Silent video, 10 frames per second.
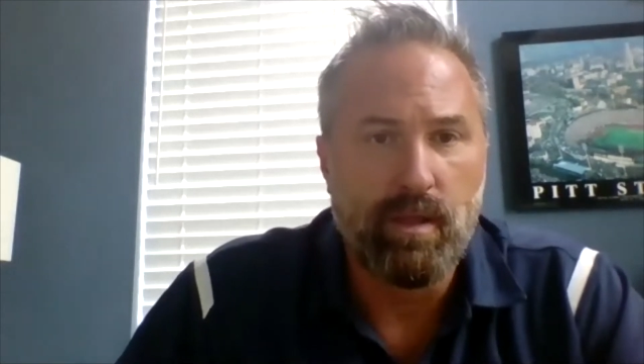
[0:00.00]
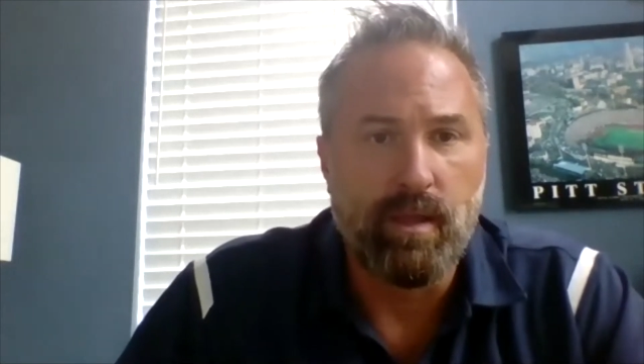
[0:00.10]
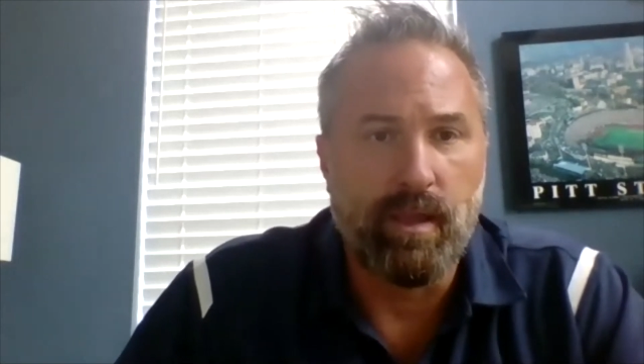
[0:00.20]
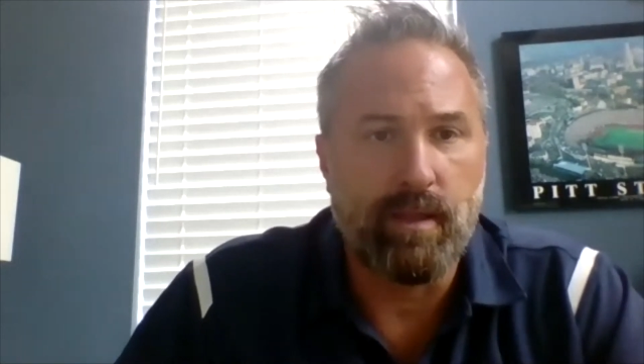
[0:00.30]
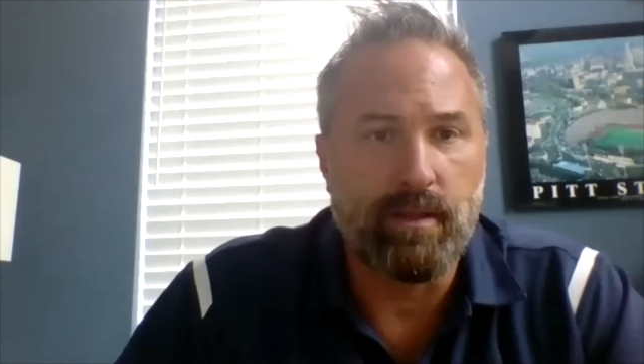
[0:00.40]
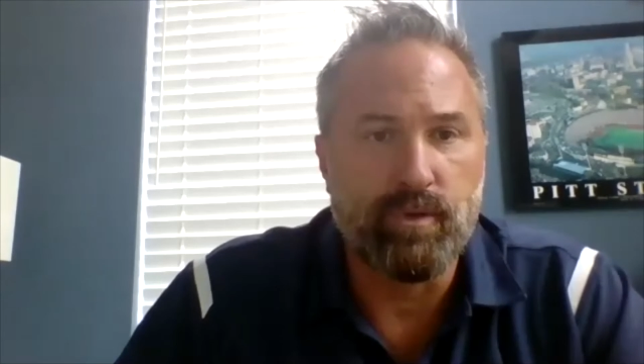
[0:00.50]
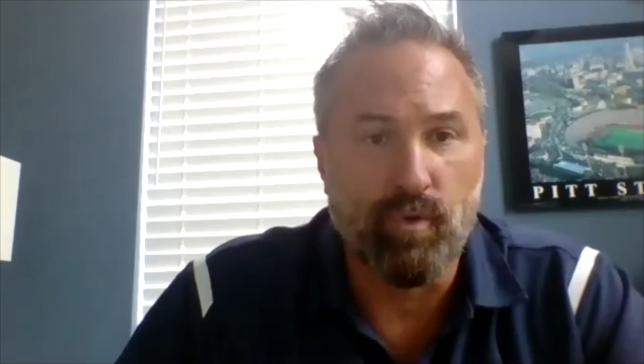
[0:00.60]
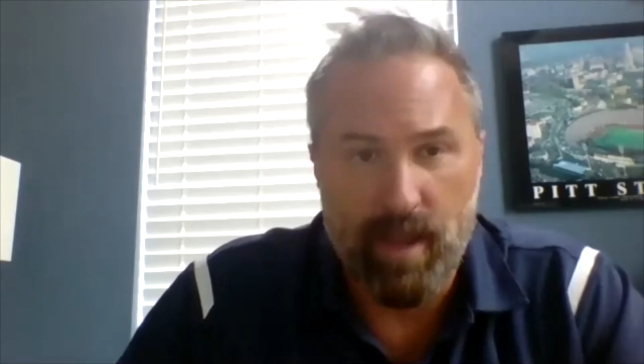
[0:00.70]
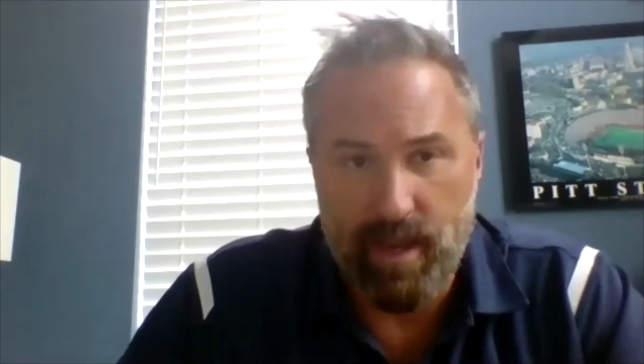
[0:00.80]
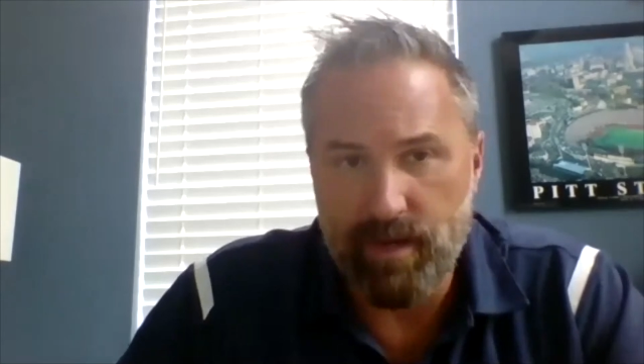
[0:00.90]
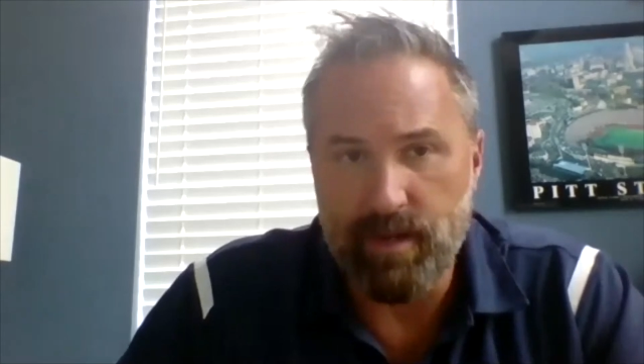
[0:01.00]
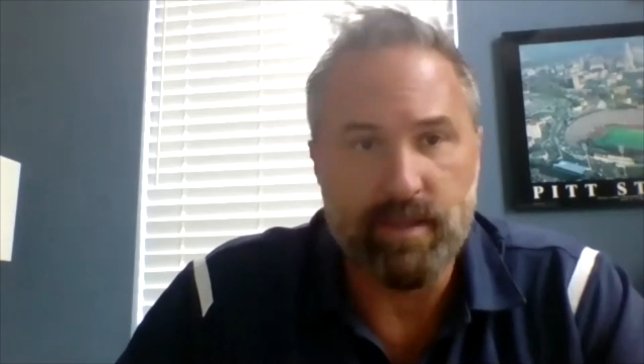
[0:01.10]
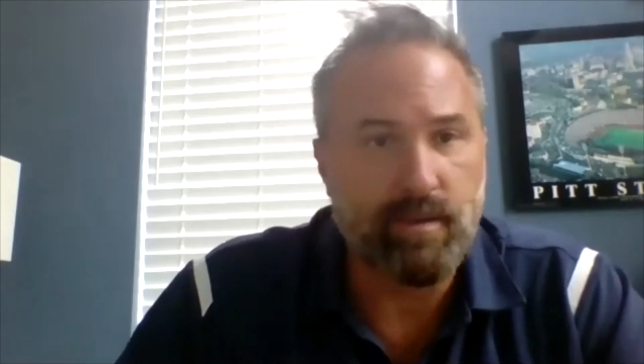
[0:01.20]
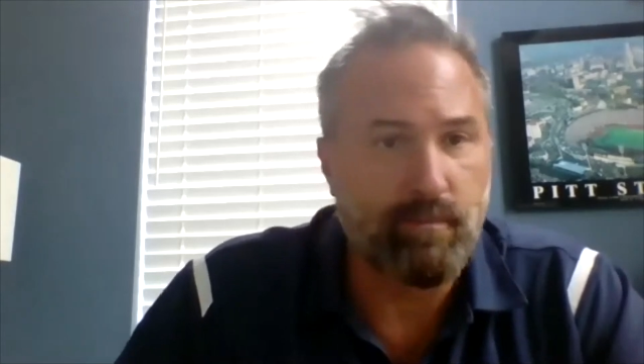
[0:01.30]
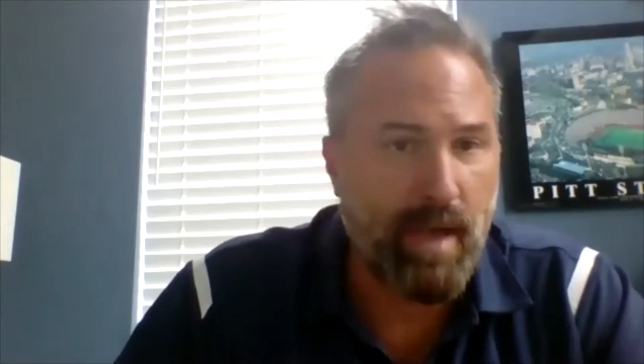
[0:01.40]
and grade and
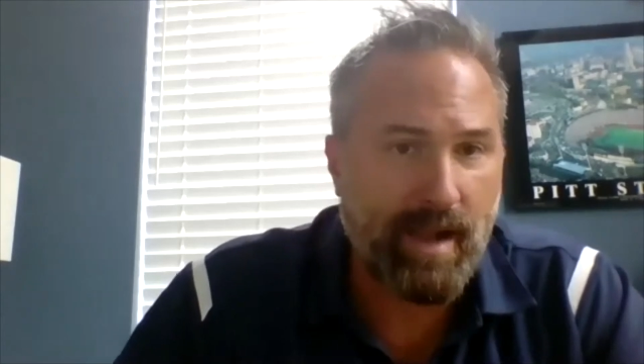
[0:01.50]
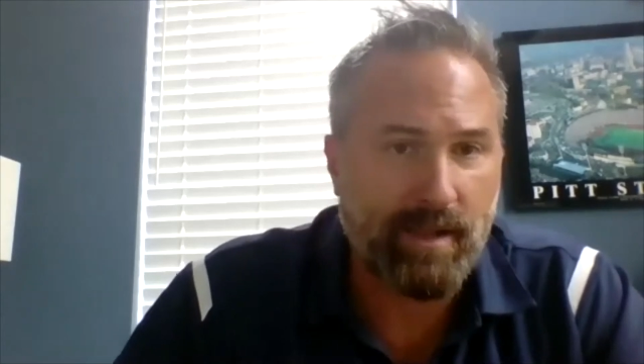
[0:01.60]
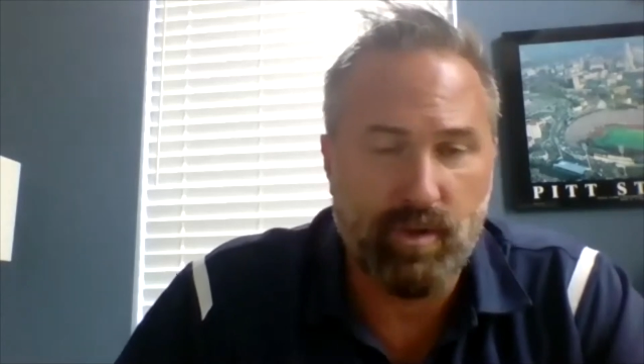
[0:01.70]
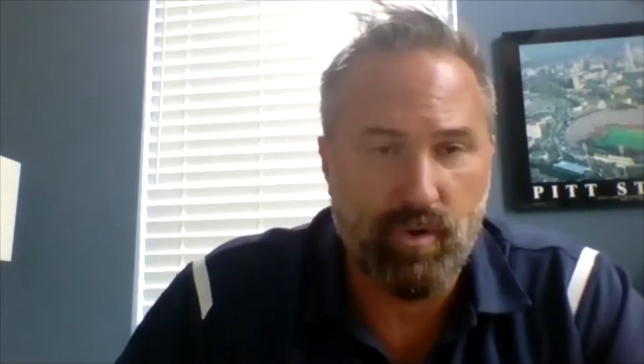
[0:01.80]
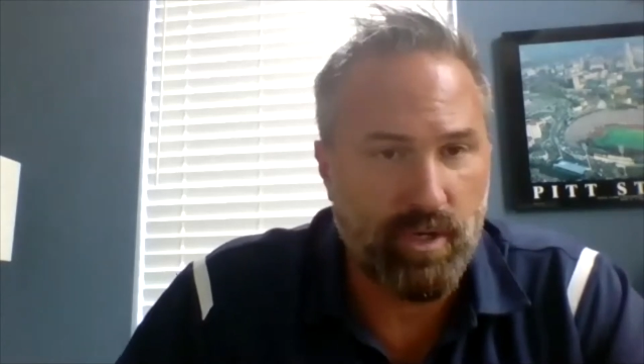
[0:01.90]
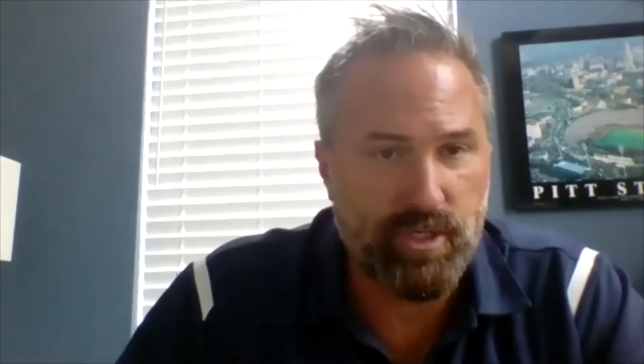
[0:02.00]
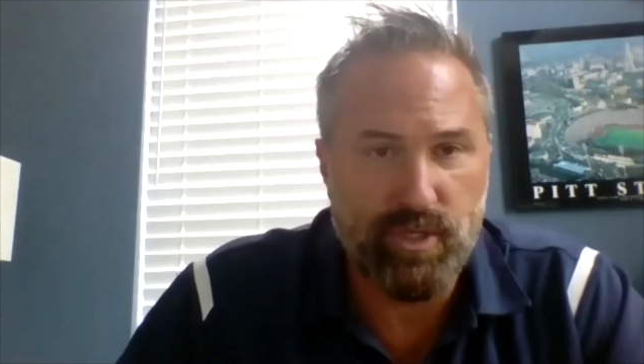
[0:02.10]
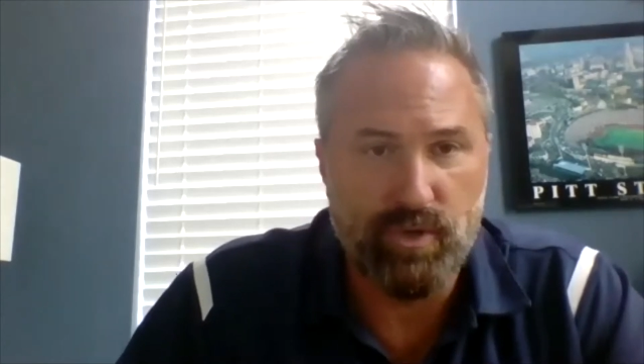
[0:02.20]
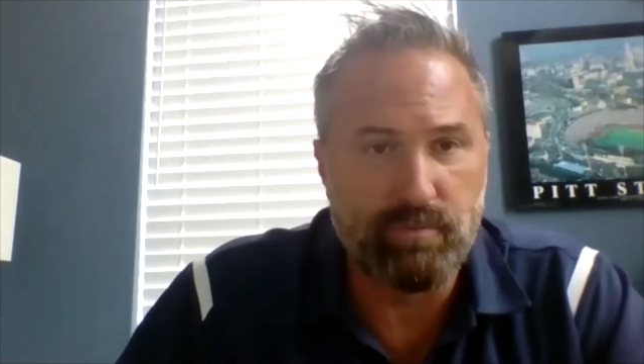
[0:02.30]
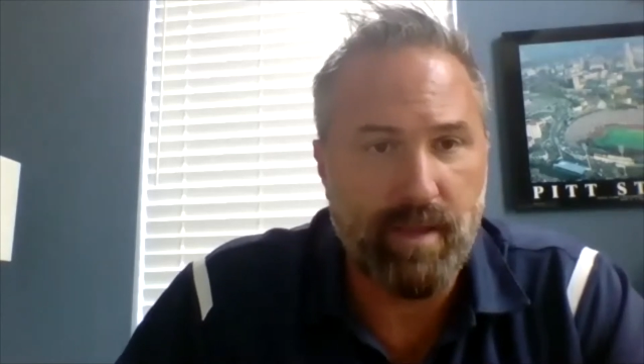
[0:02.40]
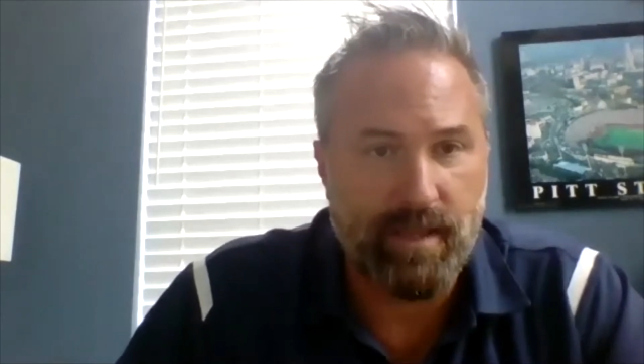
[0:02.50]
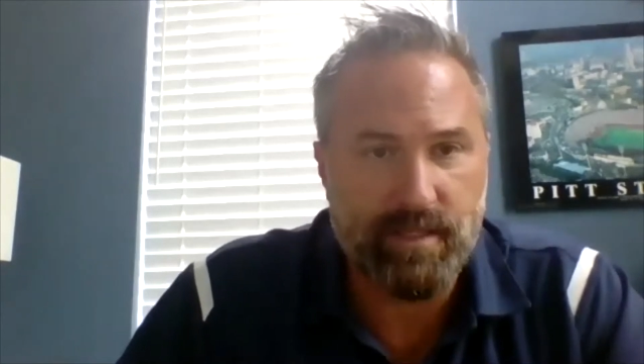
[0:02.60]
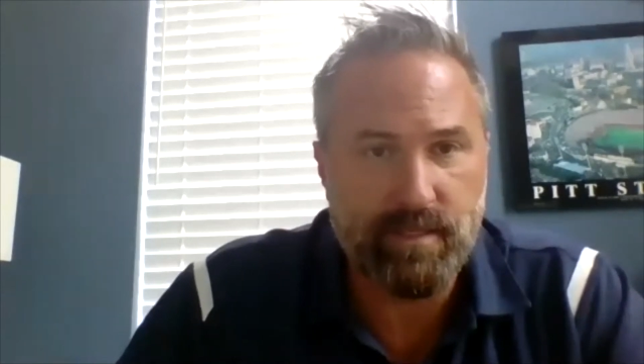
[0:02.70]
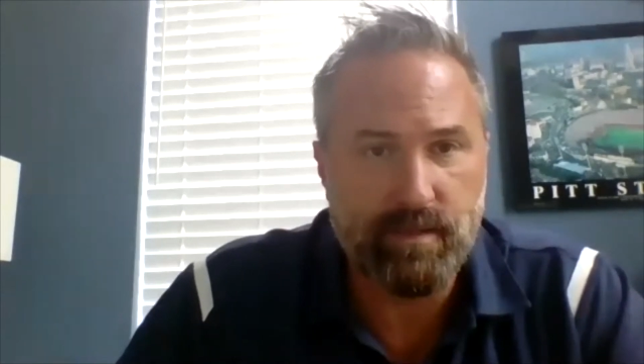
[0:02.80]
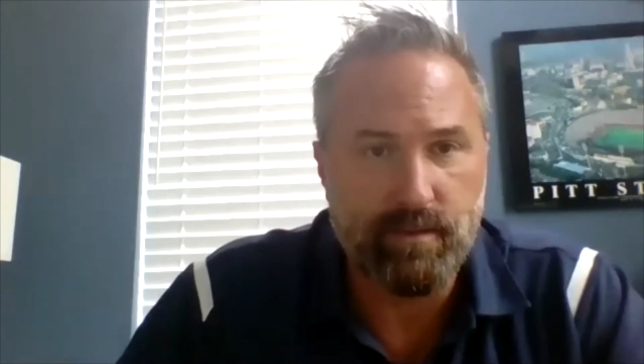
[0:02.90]
compact a crushed stone
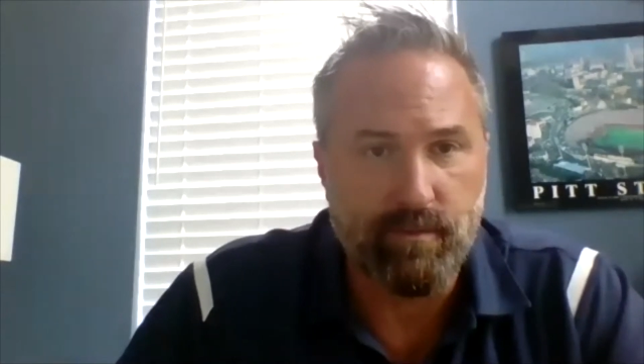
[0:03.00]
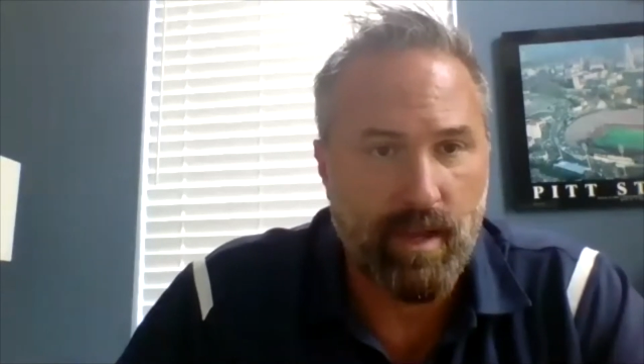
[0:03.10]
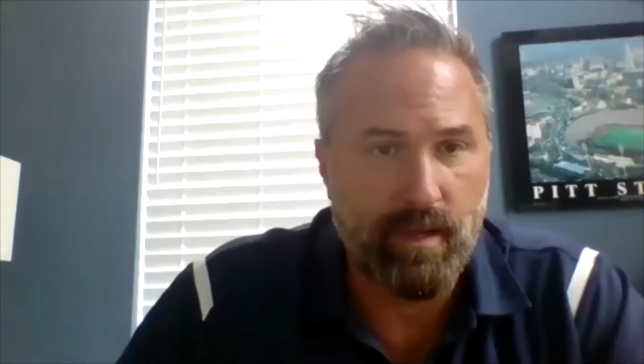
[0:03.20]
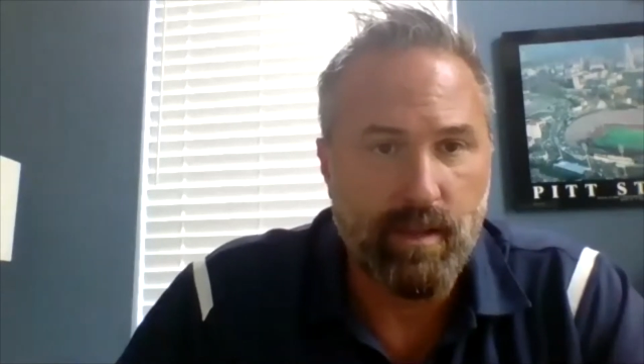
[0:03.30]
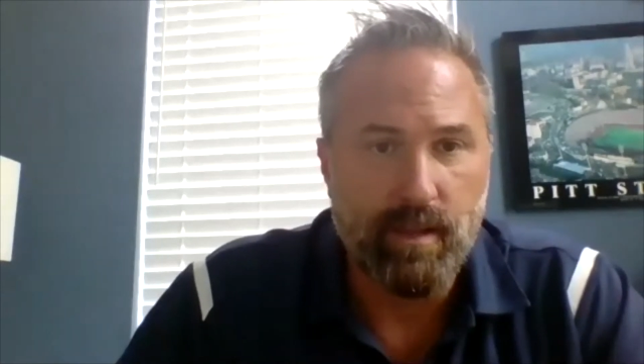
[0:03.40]
base. right?